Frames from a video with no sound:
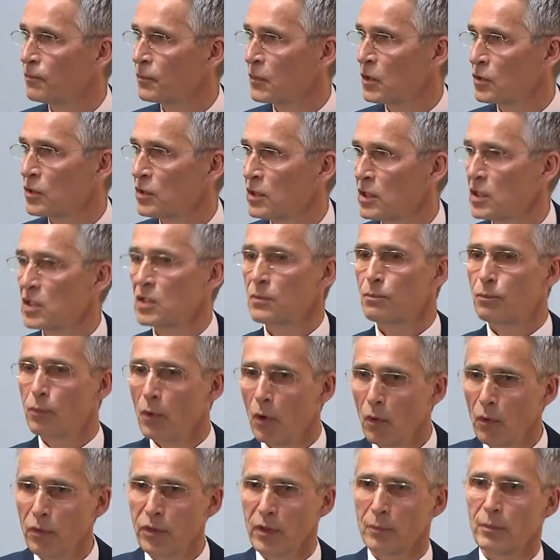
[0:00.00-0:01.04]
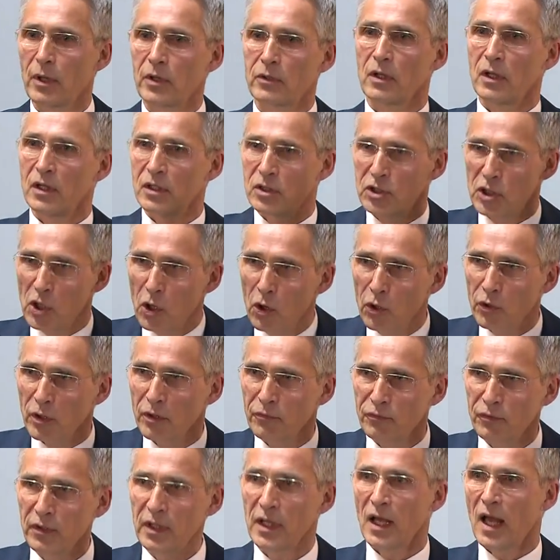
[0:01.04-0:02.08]
So this is both about
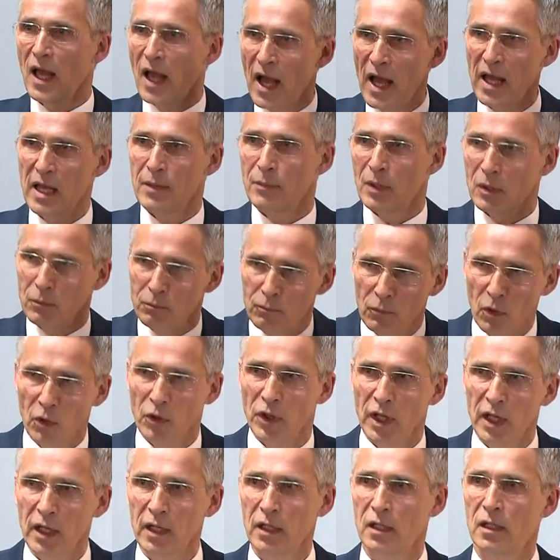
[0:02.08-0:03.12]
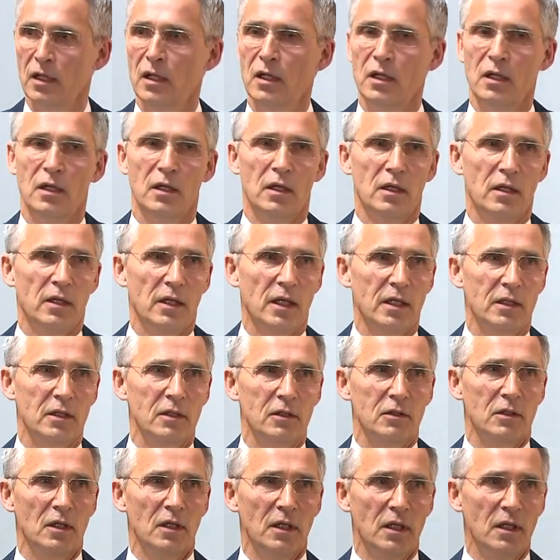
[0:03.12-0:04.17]
geography and about money, that
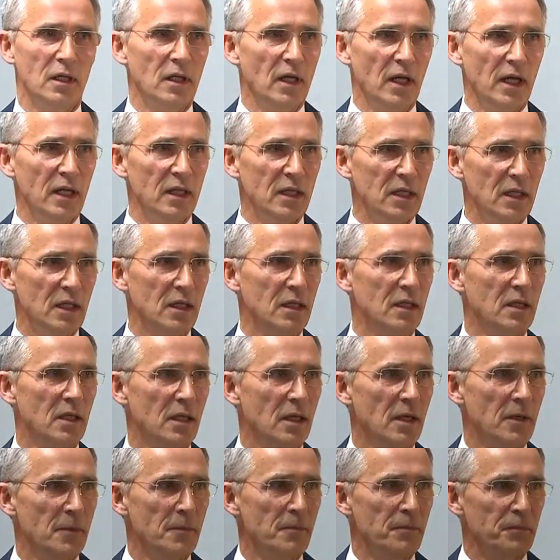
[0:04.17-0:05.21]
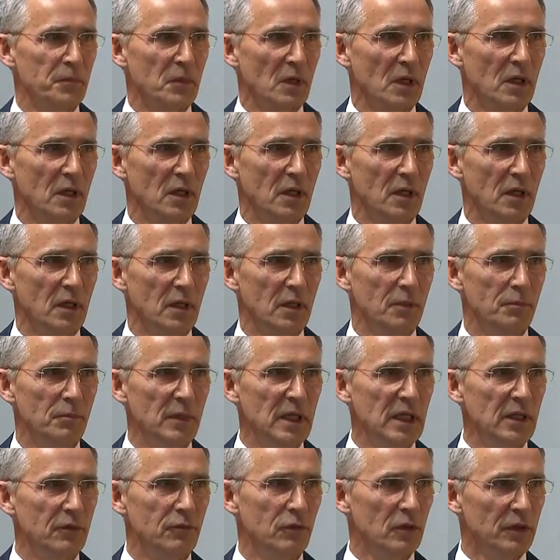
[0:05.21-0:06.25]
any
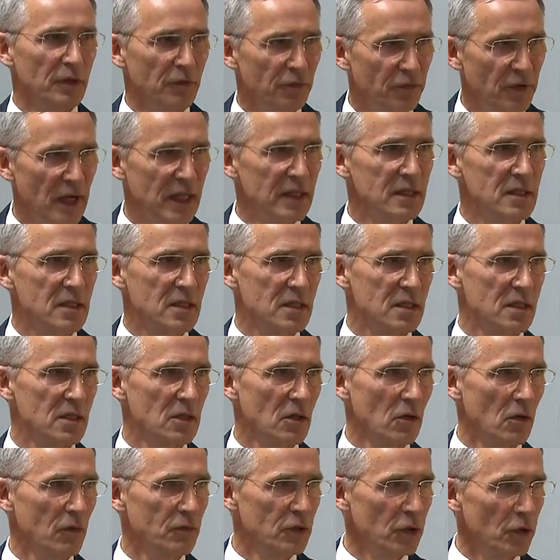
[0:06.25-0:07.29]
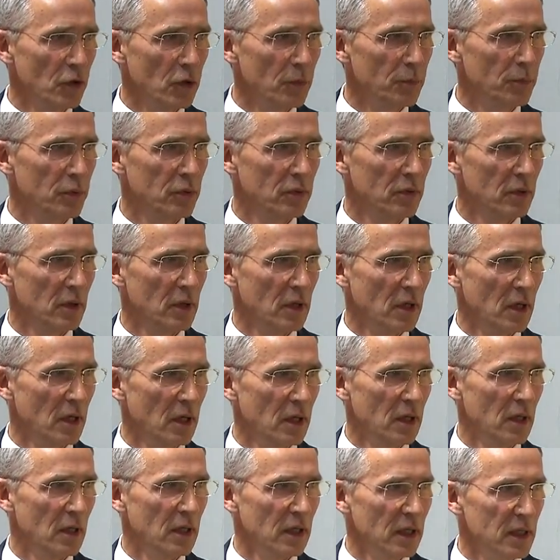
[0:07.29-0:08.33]
meaningful defense of Europe
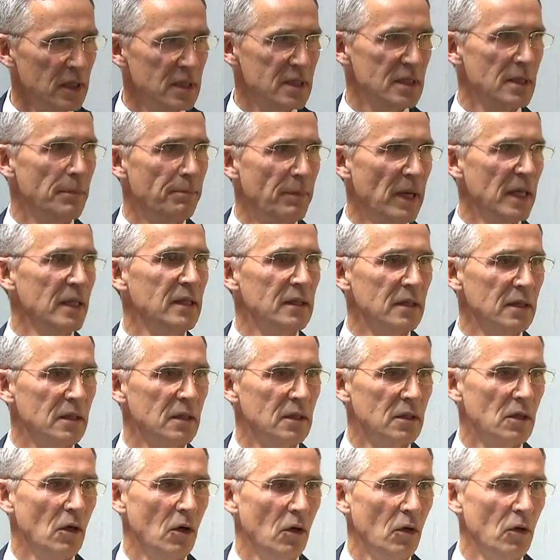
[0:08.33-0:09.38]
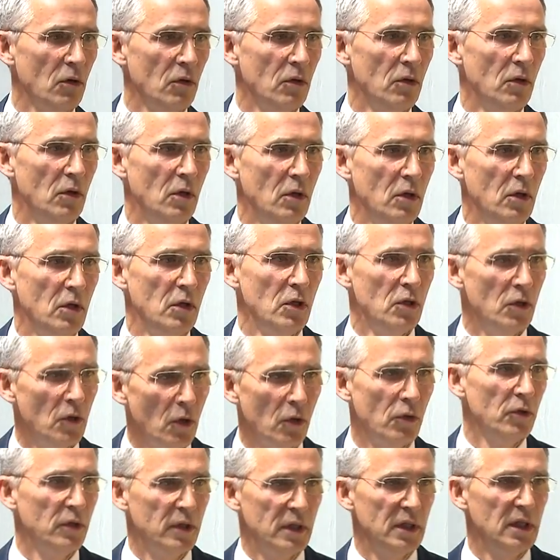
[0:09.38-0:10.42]
is dependent on
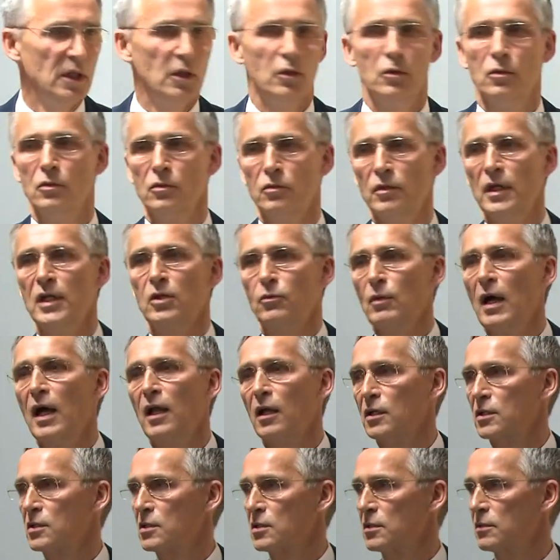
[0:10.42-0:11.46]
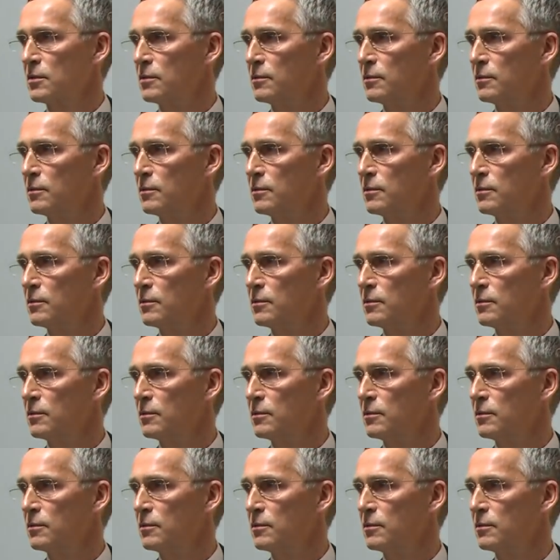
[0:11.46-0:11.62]
non-EU NATO allies.